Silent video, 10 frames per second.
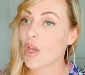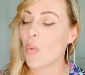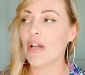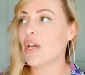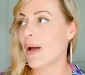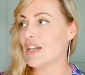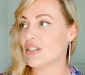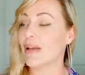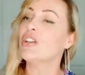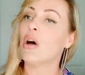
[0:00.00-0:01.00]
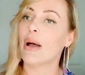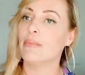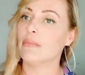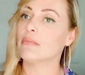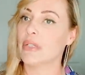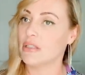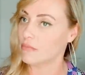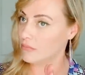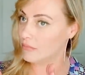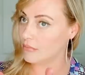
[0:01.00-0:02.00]
Well, no, I just, no, I,
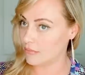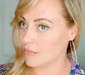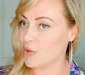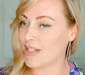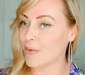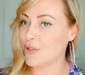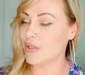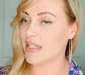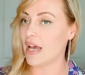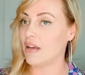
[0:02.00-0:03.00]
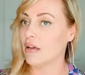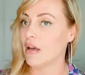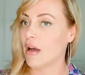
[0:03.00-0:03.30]
you said what you said.